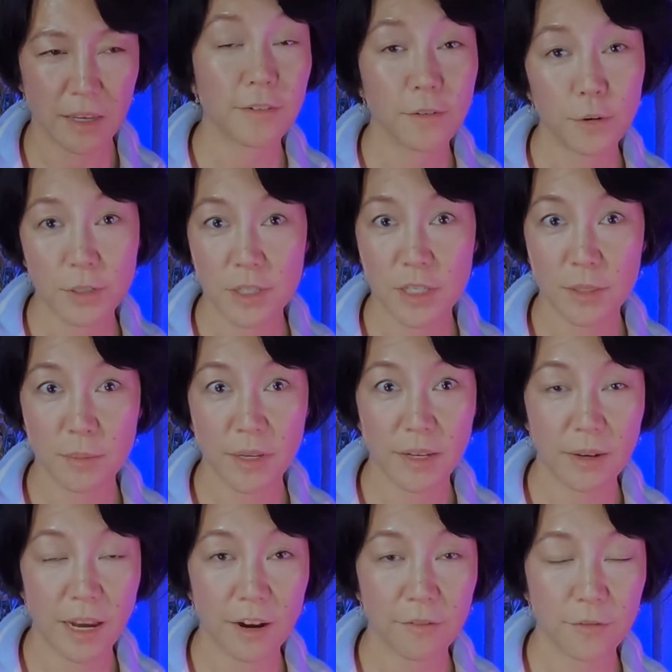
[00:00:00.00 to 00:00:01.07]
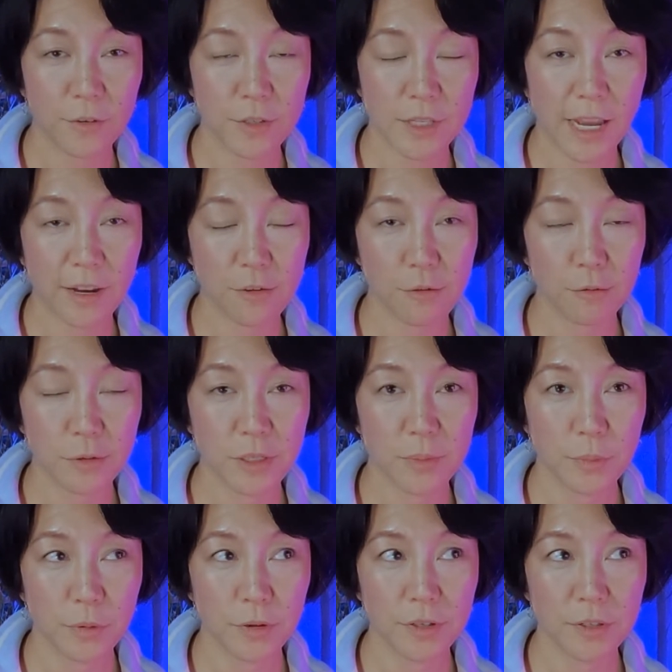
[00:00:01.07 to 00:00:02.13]
Of course, this is my first actual
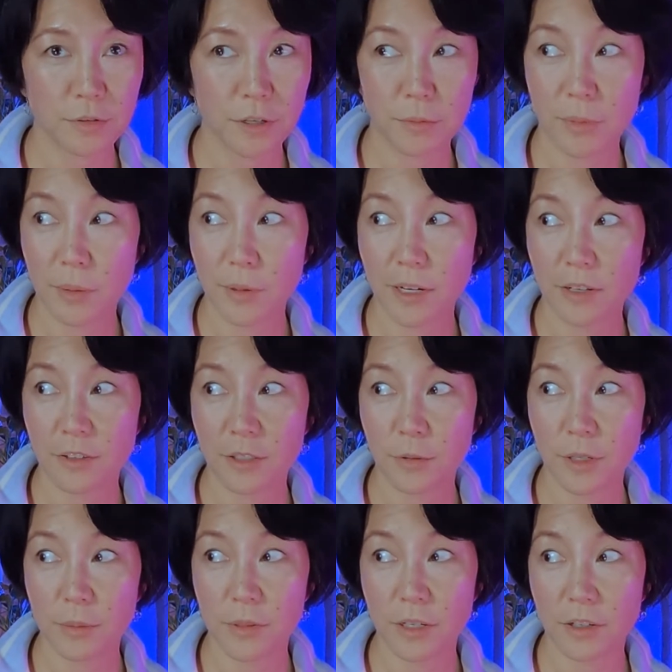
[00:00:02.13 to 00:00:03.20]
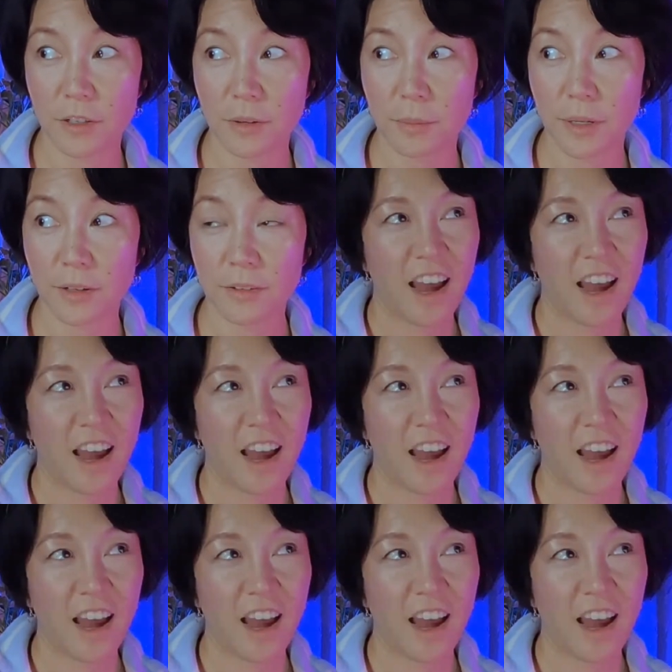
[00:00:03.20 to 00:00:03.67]
sport, so maybe I don't know what I'm talking about.